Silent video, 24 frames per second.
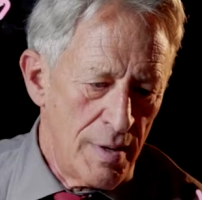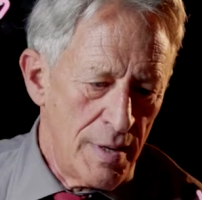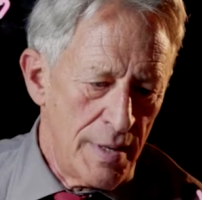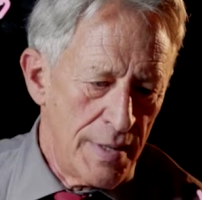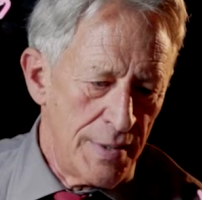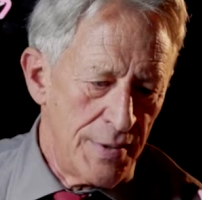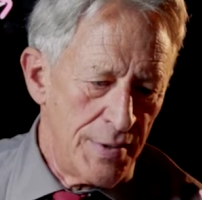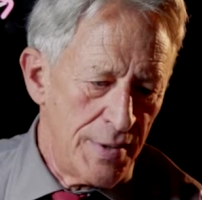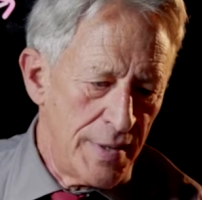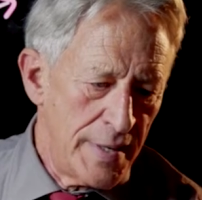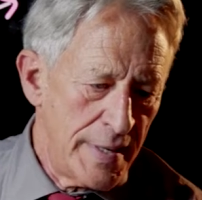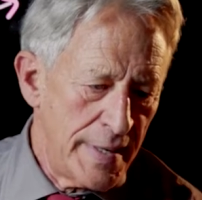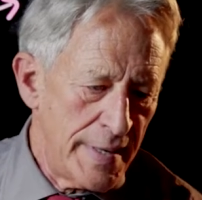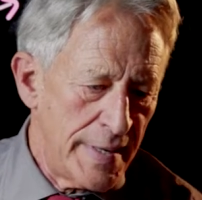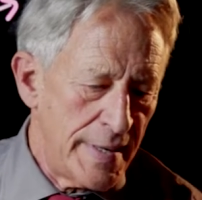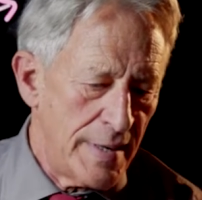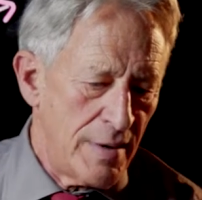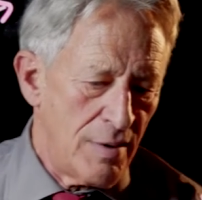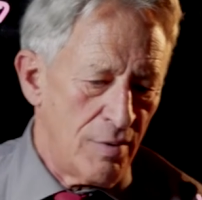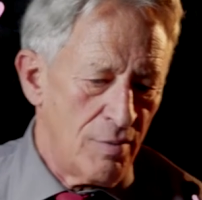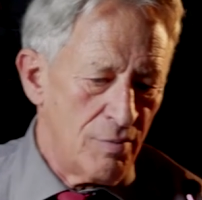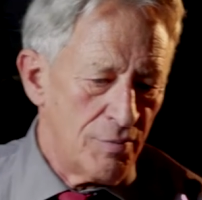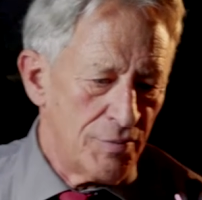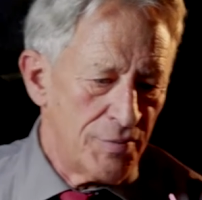And
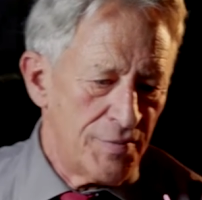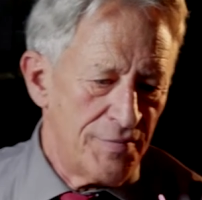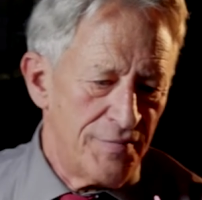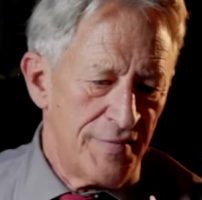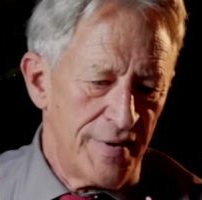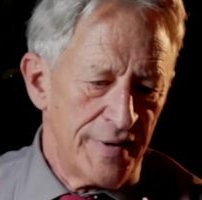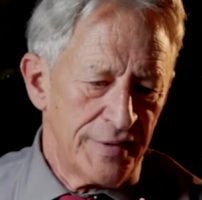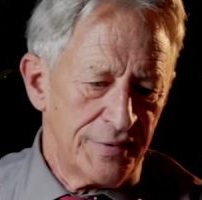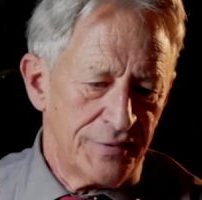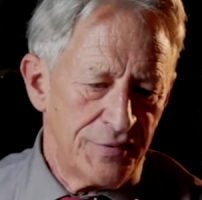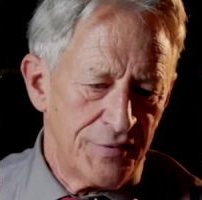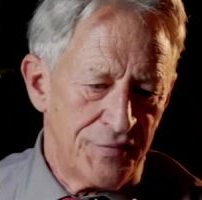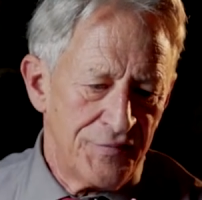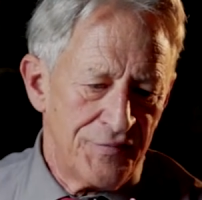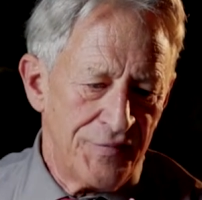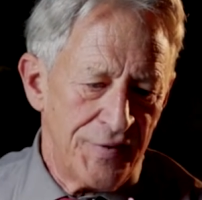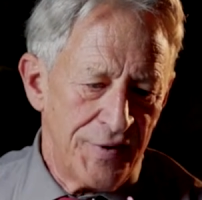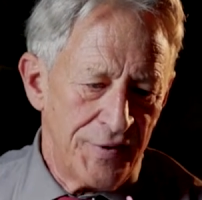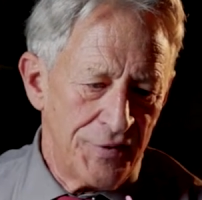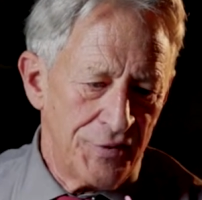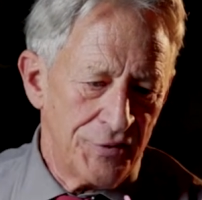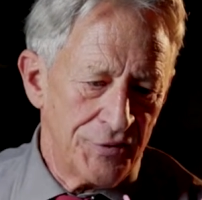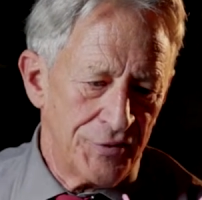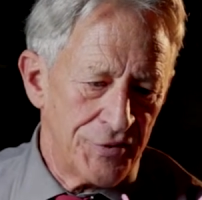now the vector
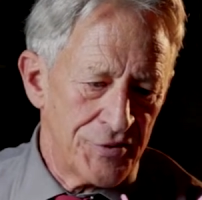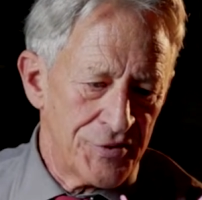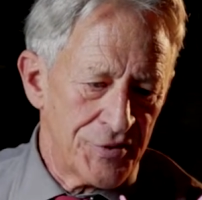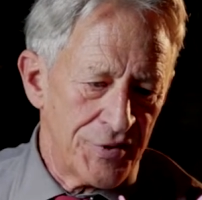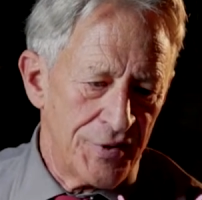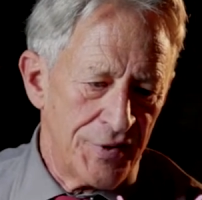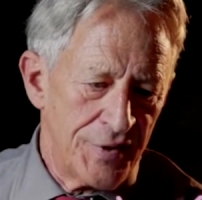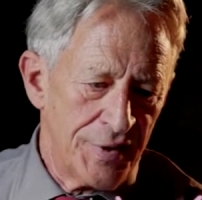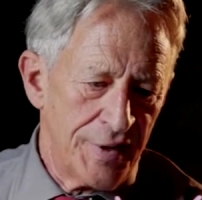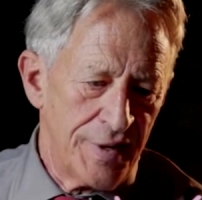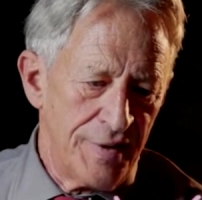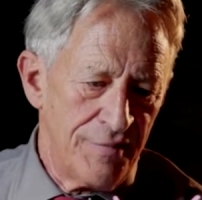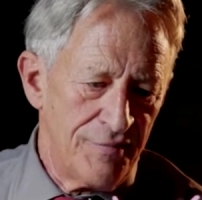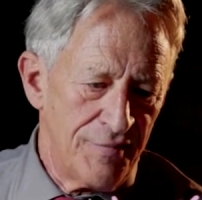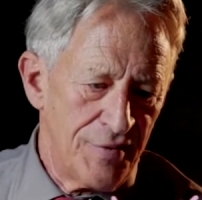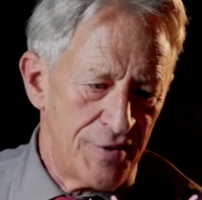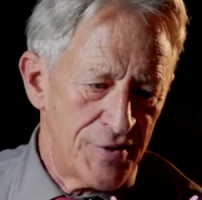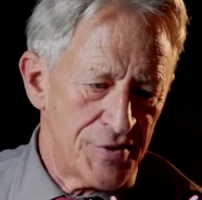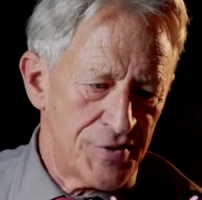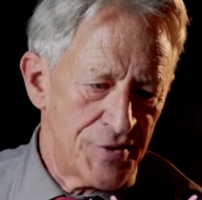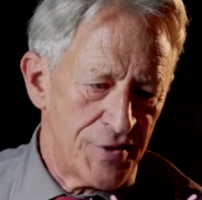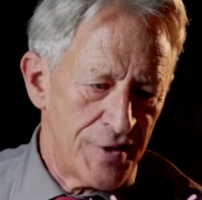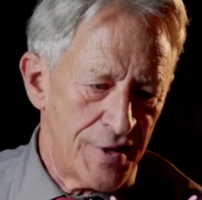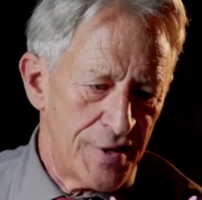field is going to give
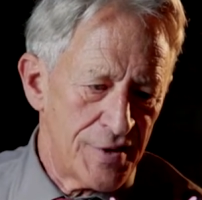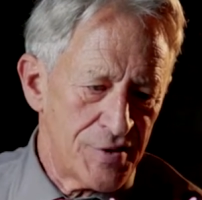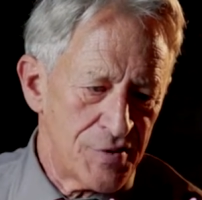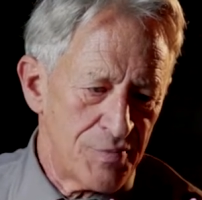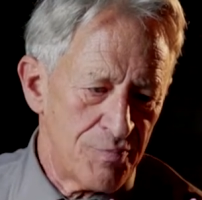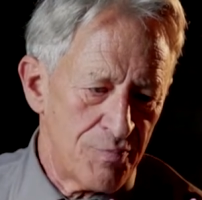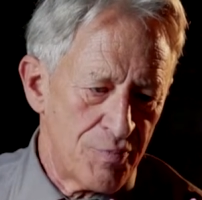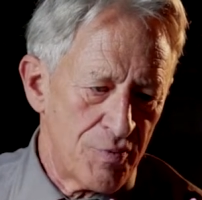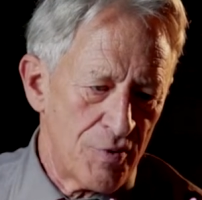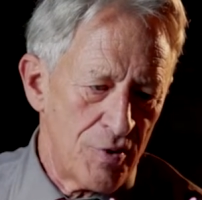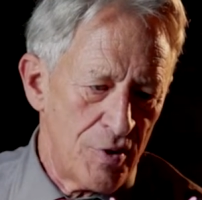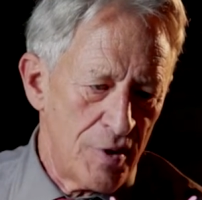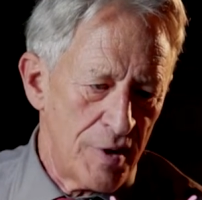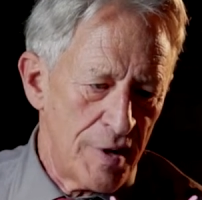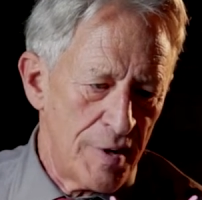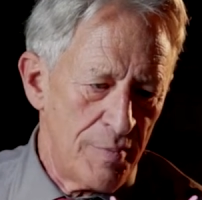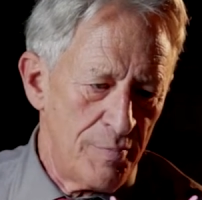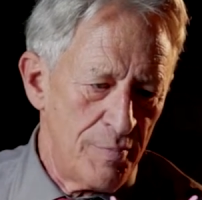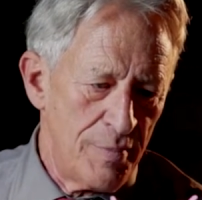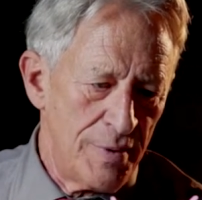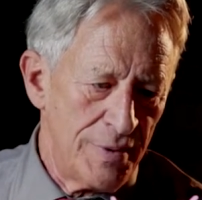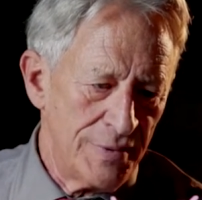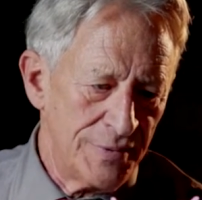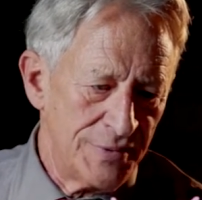us S
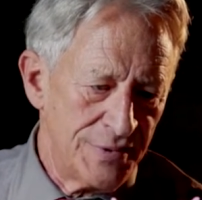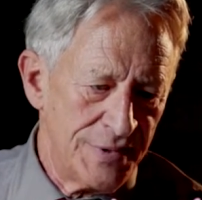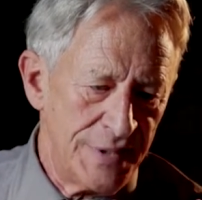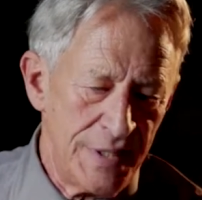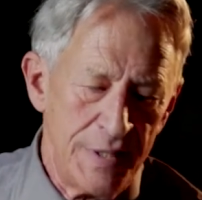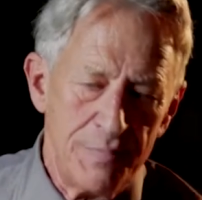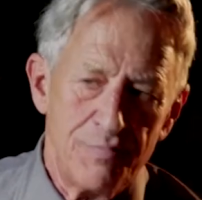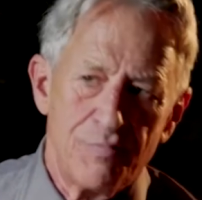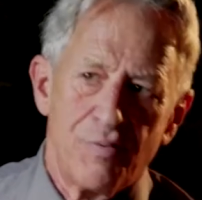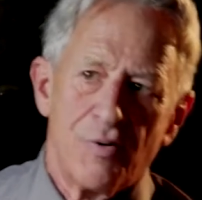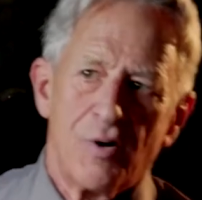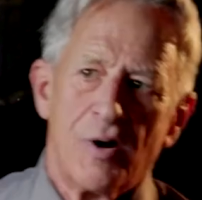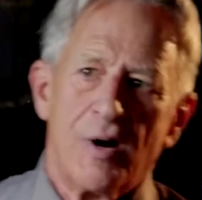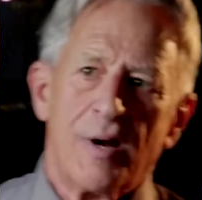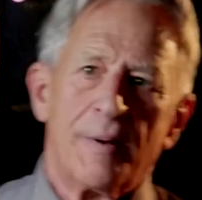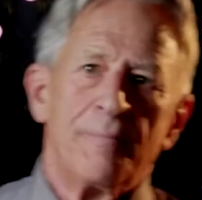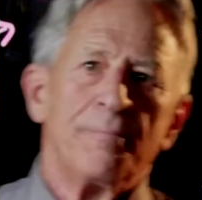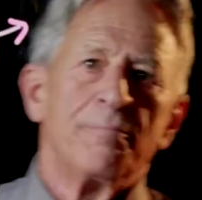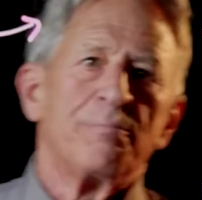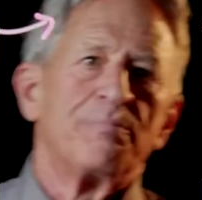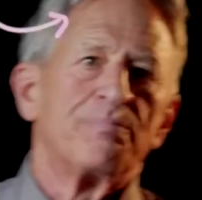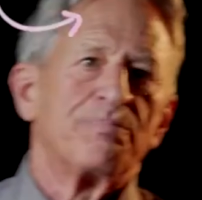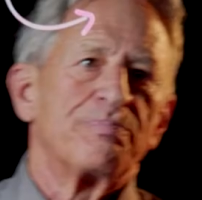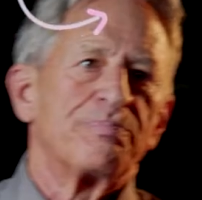prime T
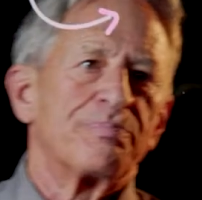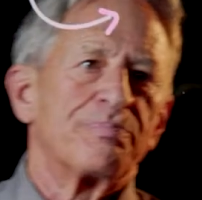prime.